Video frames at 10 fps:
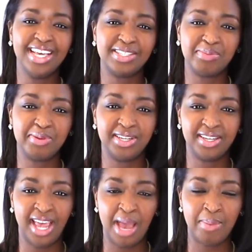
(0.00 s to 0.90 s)
It's a pretty
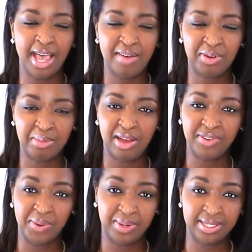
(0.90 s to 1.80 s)
good app. I have it on my
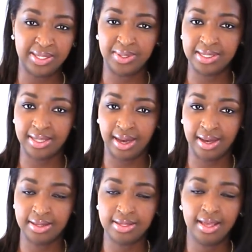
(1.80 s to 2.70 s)
phone, and so does
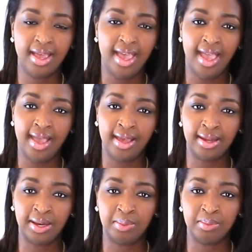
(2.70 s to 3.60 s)
Nas, and
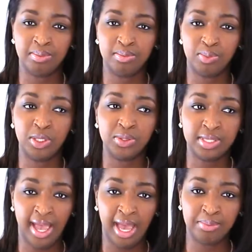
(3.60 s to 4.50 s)
we use
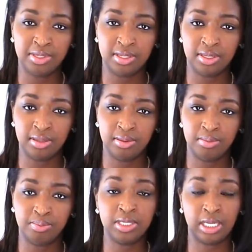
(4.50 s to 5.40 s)
that app to
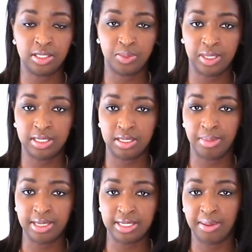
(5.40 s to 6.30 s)
tell us when it's the
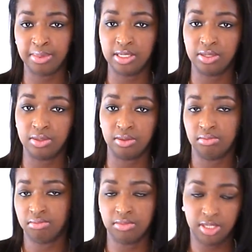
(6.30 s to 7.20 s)
best time
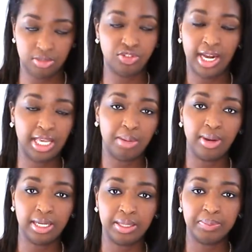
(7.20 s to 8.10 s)
to try to get
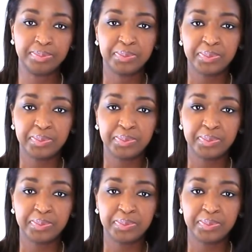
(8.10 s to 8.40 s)
pregnant.